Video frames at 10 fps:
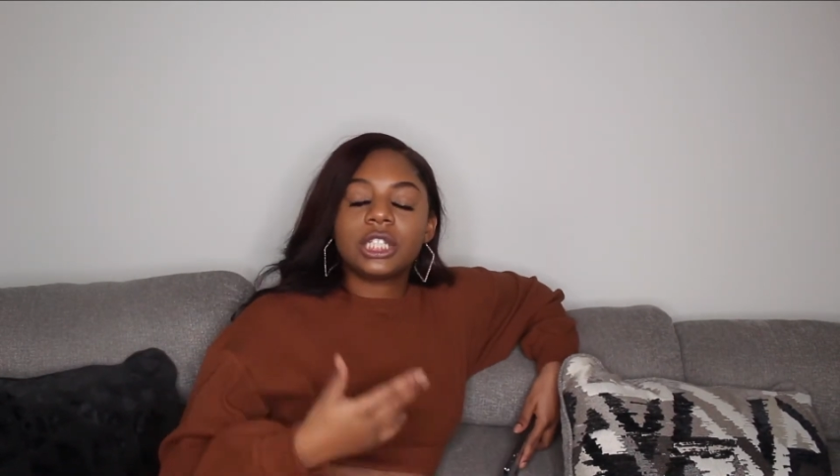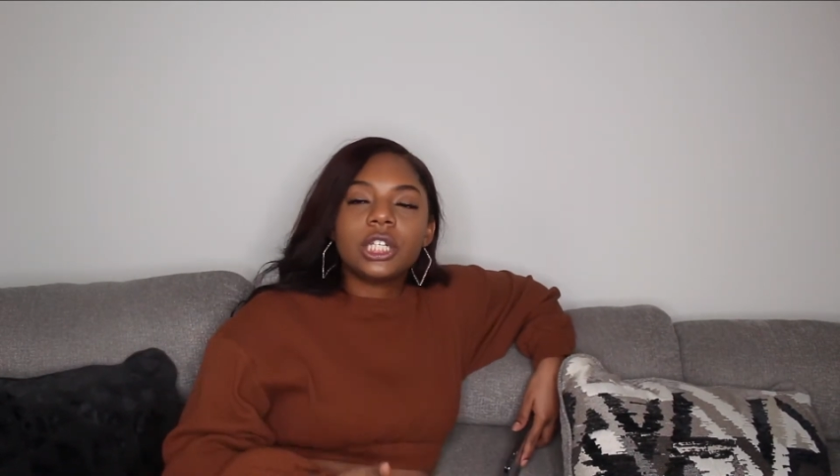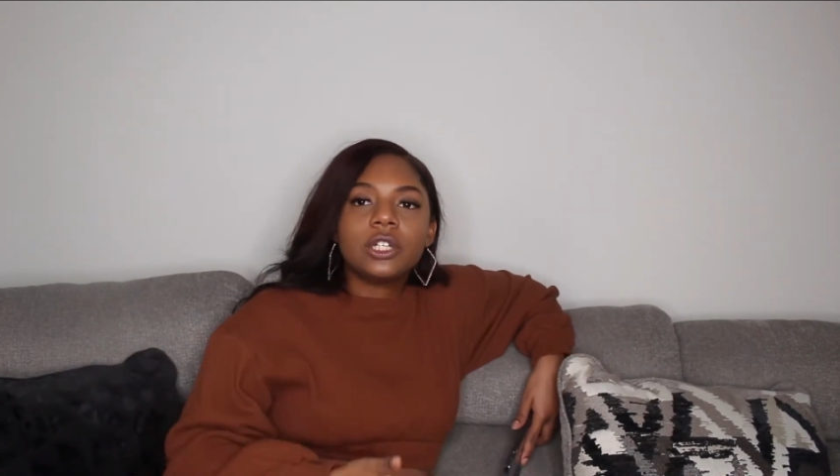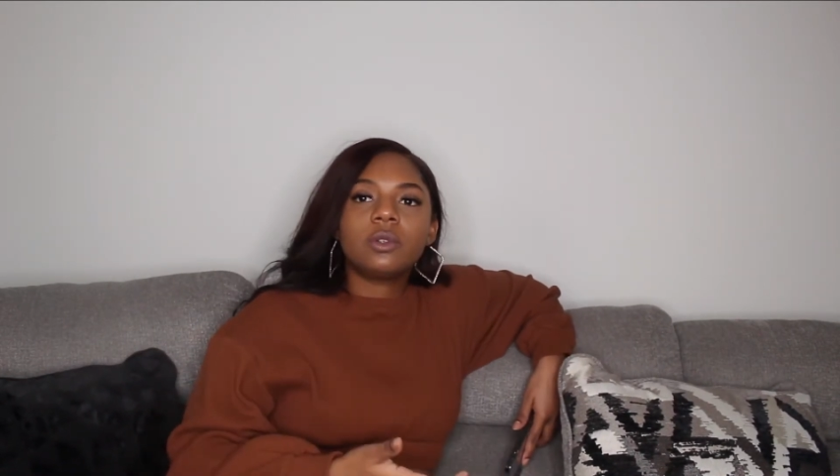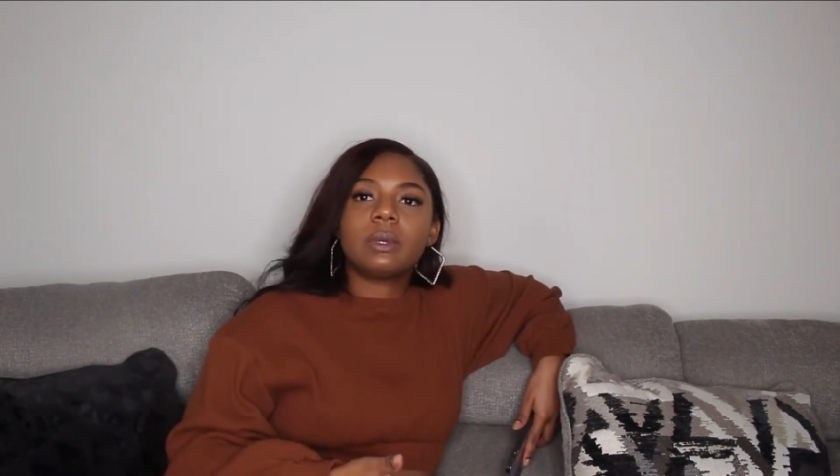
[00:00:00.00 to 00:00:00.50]

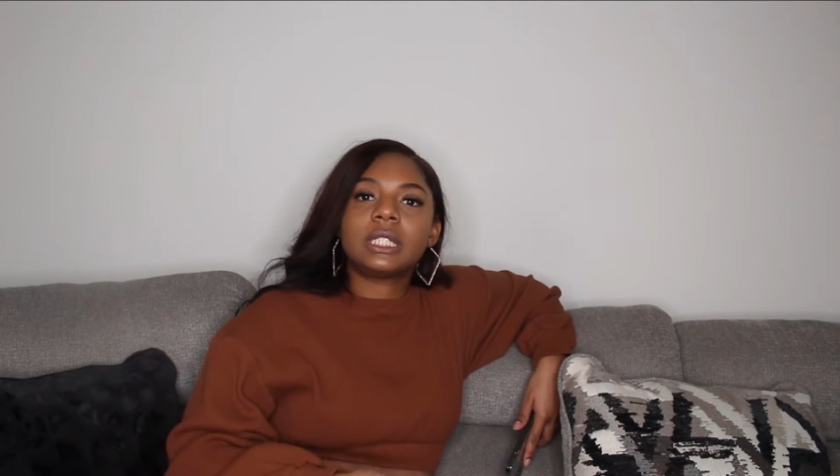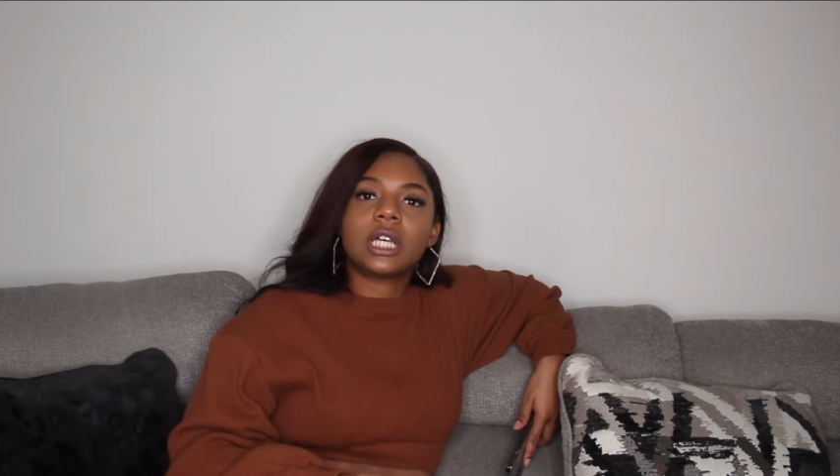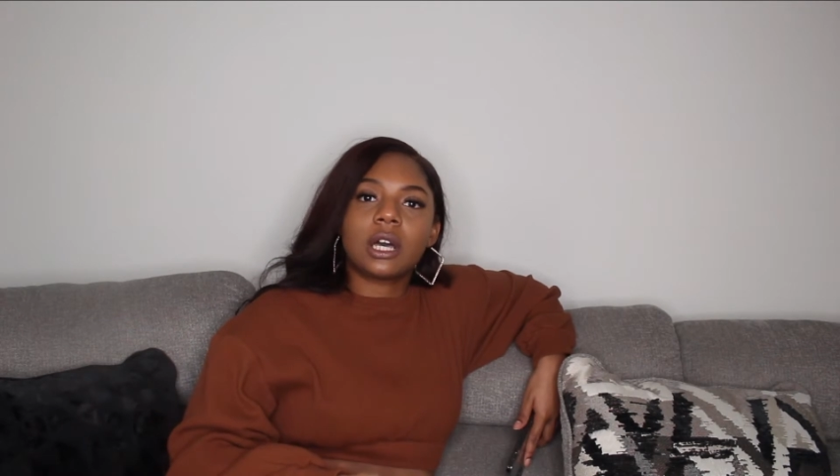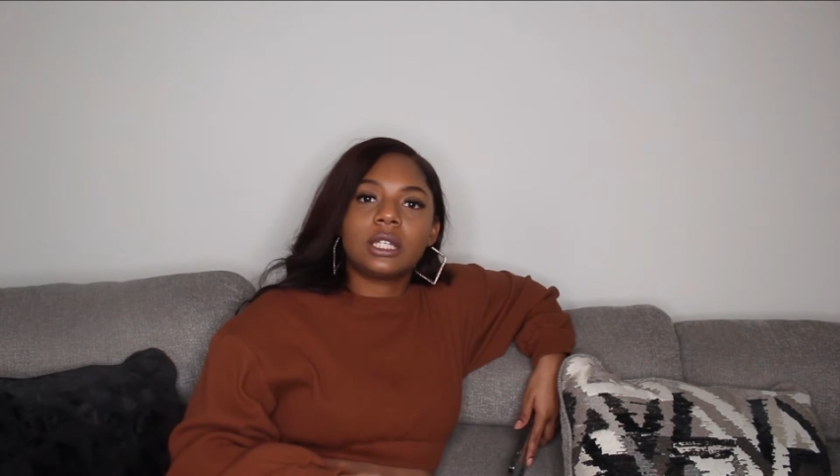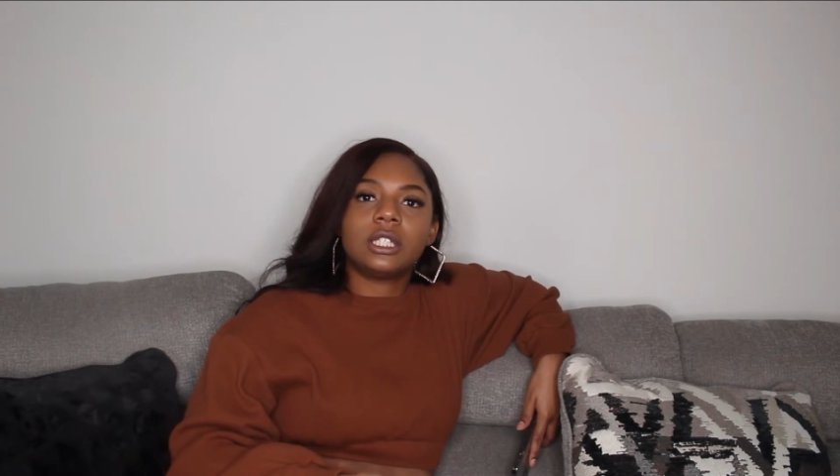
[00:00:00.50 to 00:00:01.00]
chill when
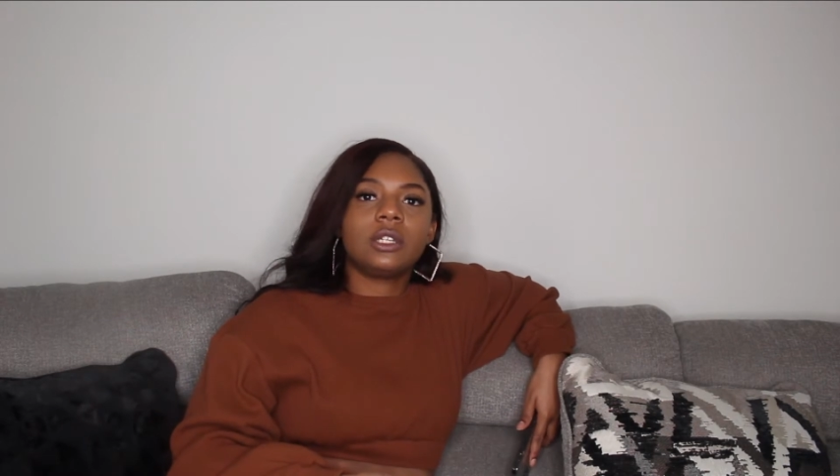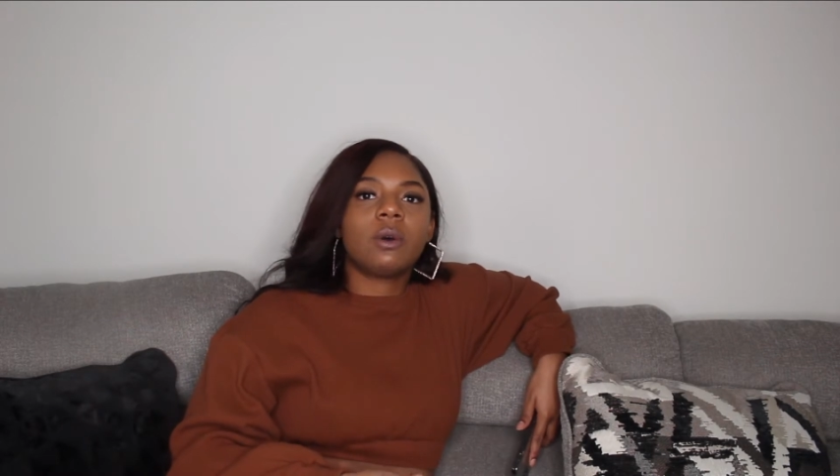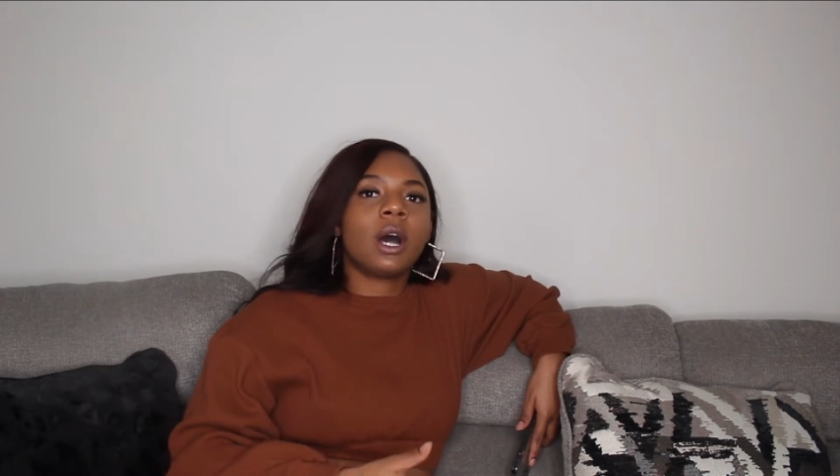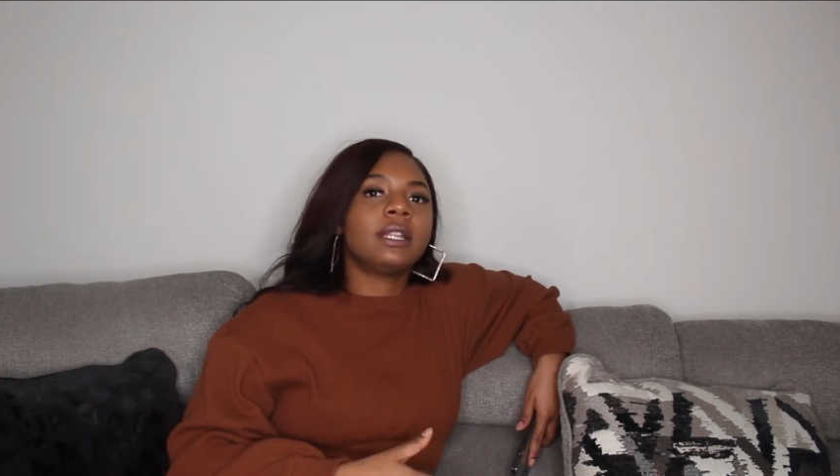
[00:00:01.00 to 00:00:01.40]
talking to you all.